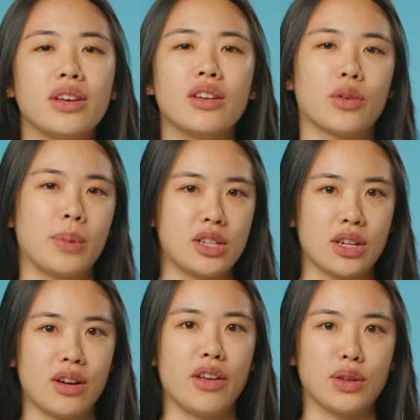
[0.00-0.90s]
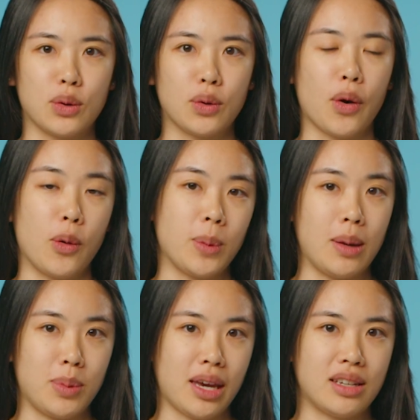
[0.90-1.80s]
information on the Google Home
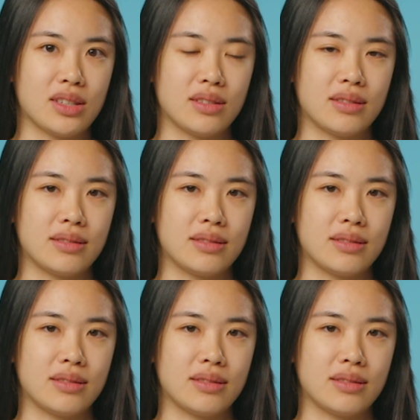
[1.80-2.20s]
APIs.